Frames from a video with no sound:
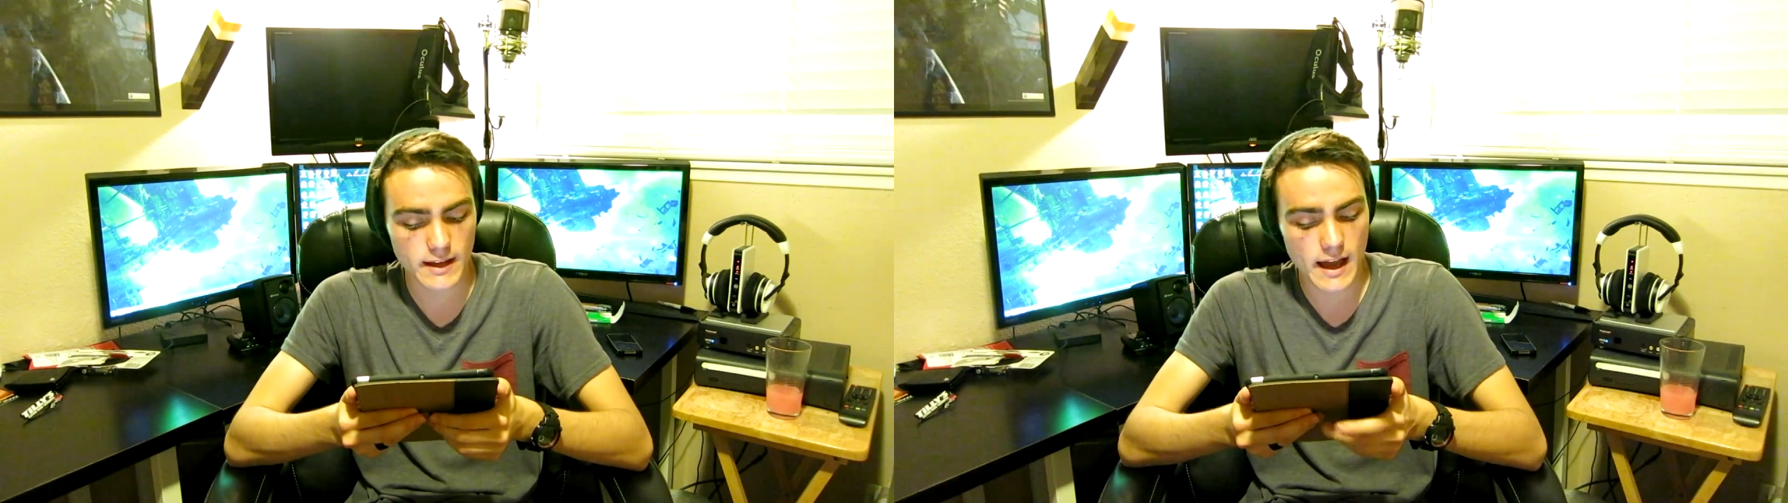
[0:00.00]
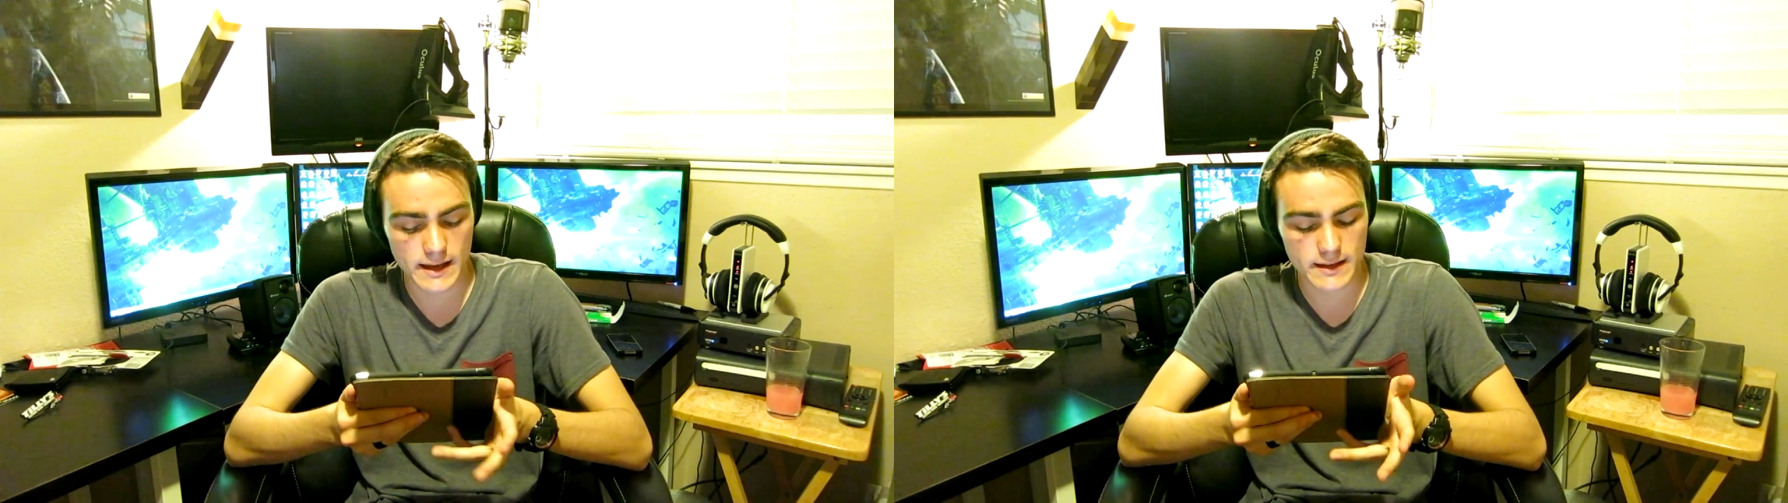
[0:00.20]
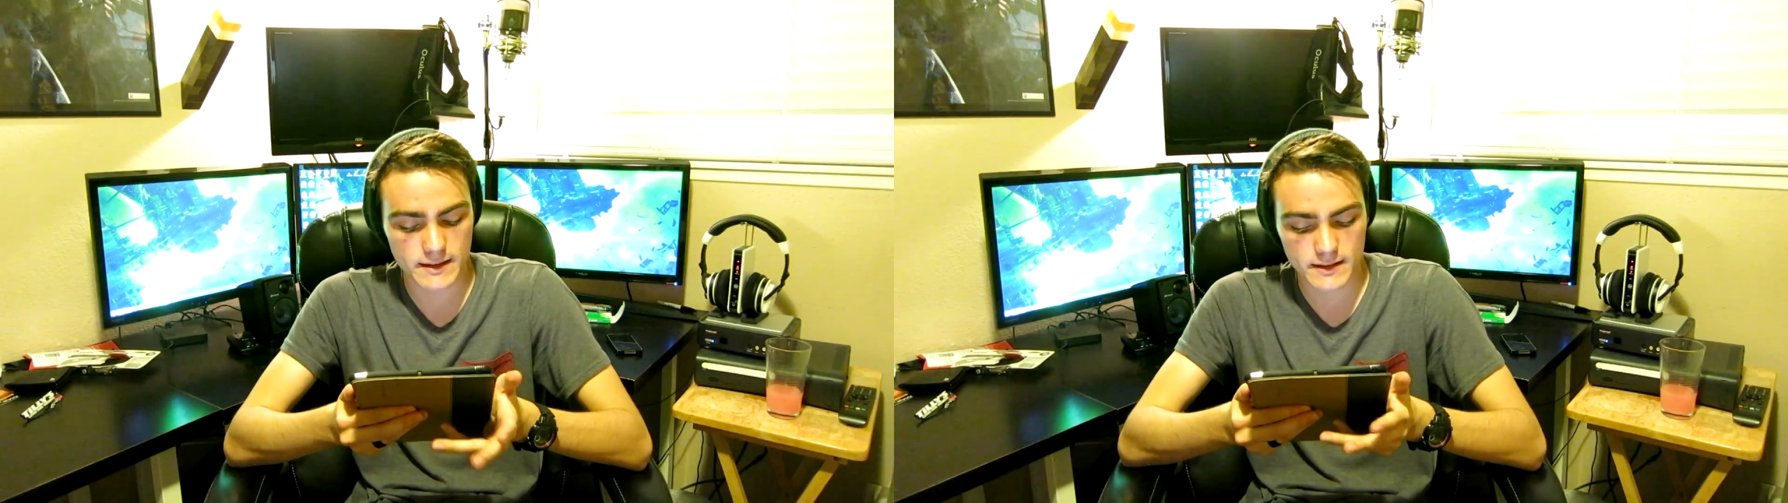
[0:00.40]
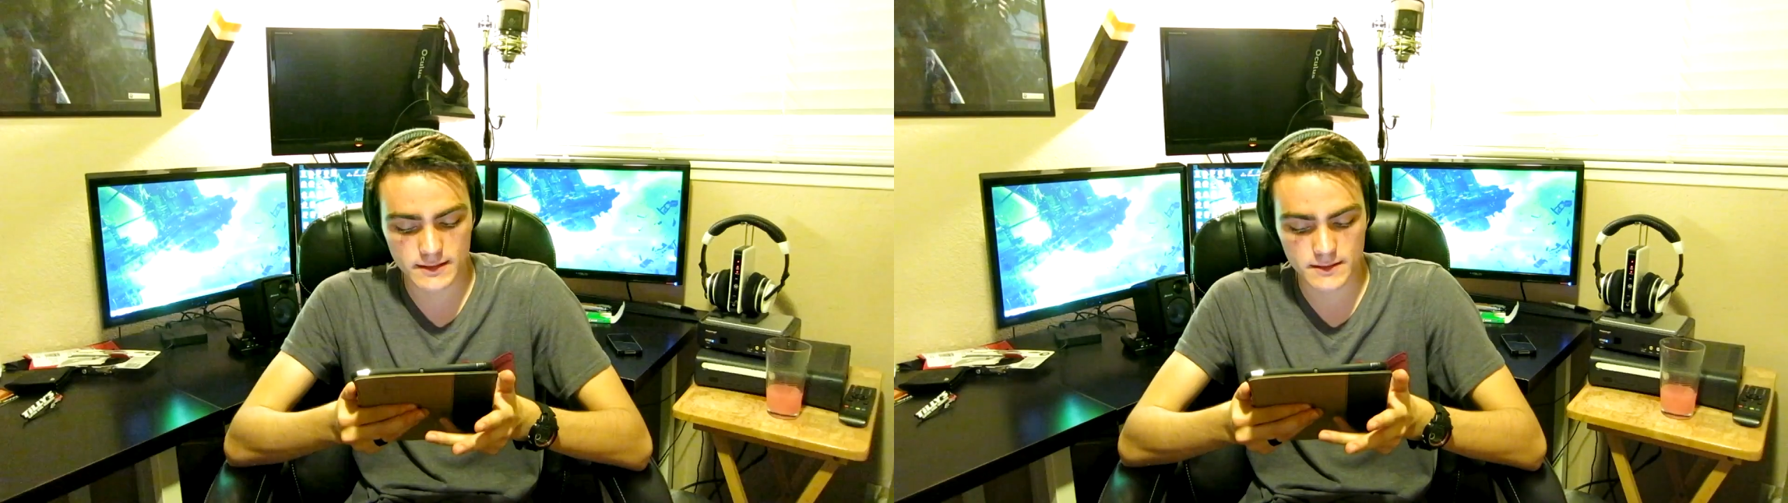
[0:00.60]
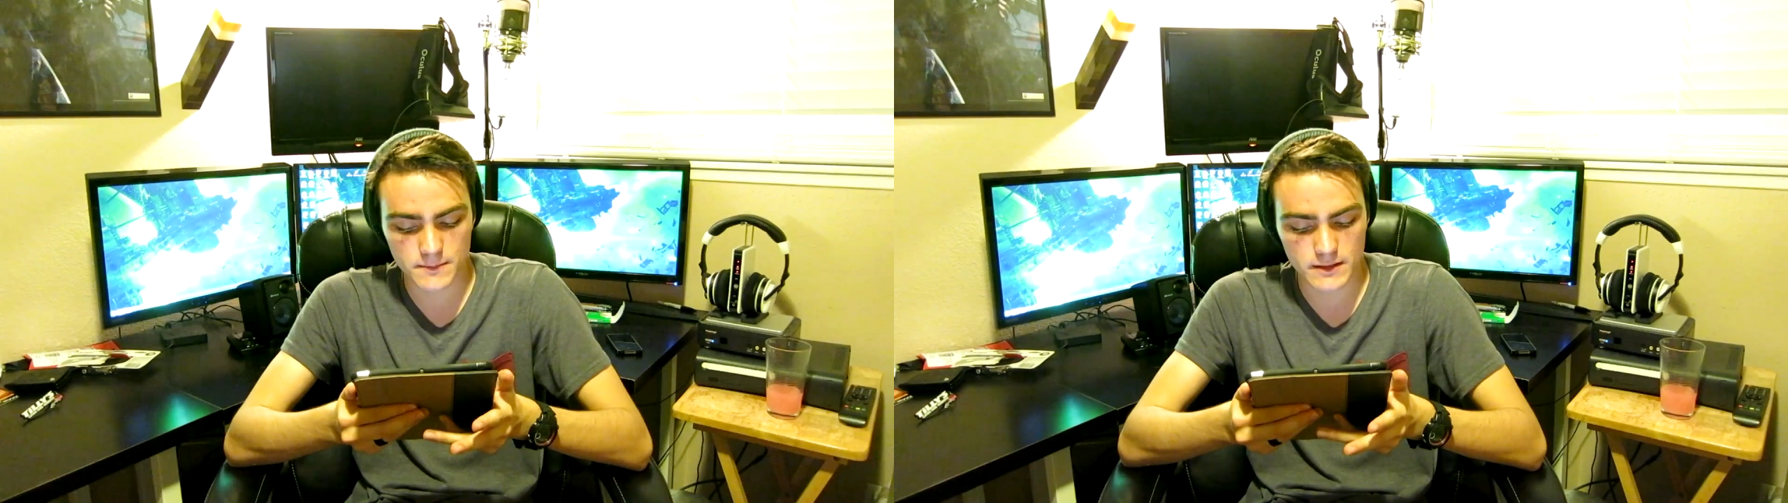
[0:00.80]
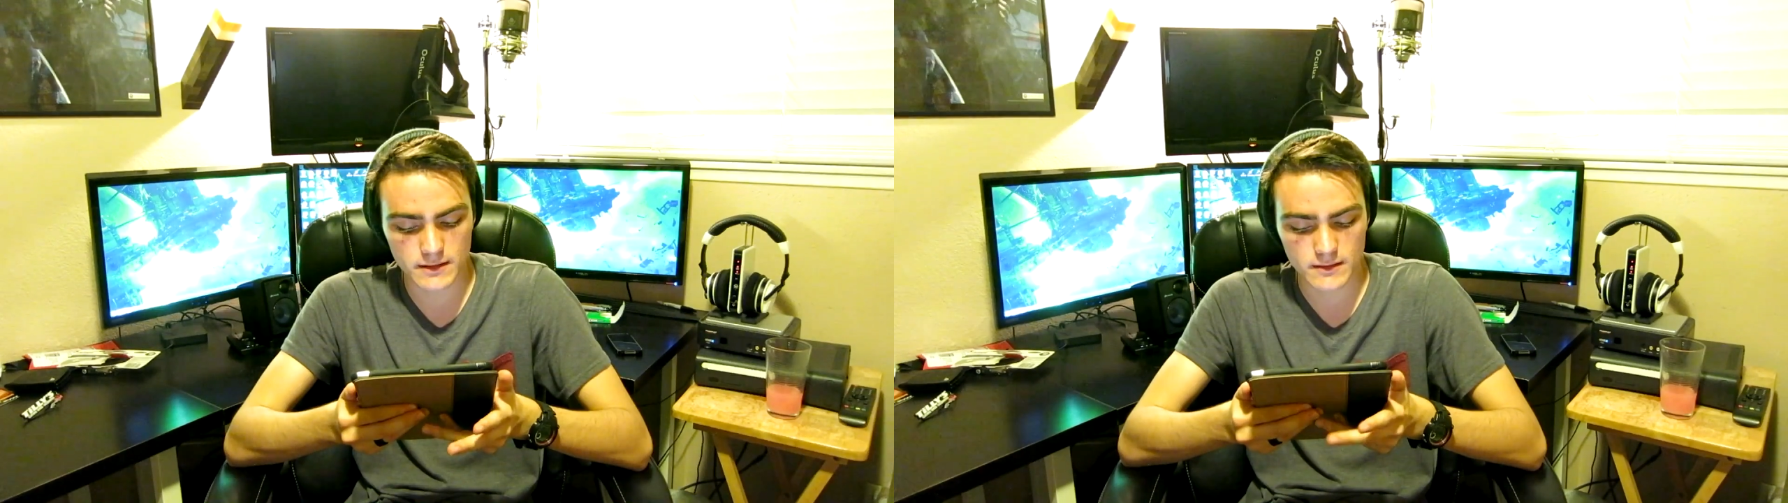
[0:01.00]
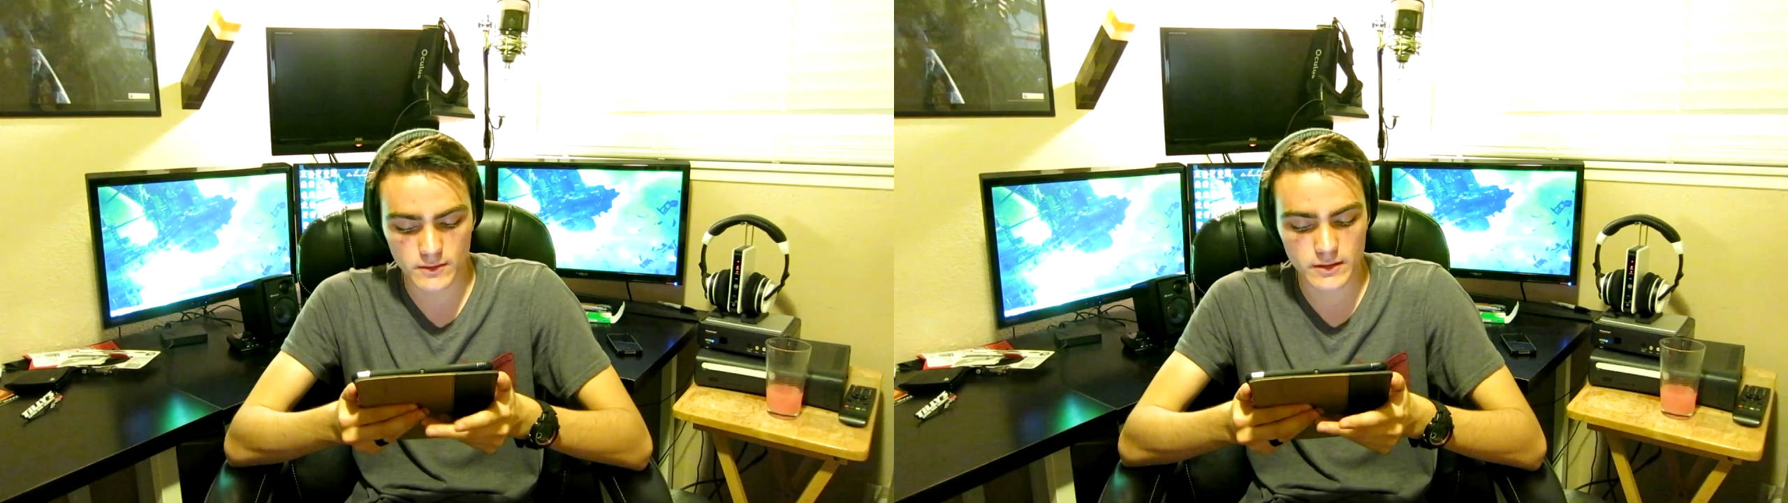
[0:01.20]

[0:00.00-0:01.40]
guy kissed me,